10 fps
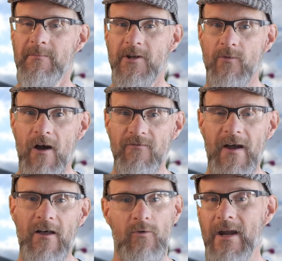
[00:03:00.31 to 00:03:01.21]
from your RAW
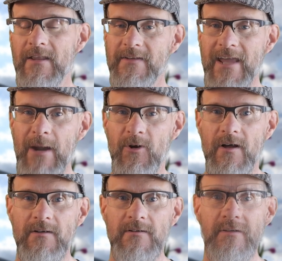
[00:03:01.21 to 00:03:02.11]
file right in the
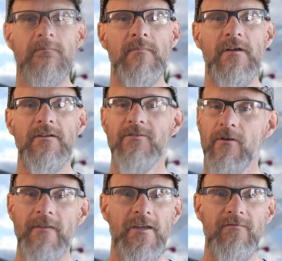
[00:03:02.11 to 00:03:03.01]
camera.
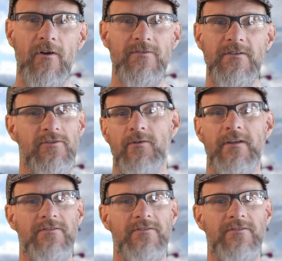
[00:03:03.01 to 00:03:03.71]
During the conversion, you can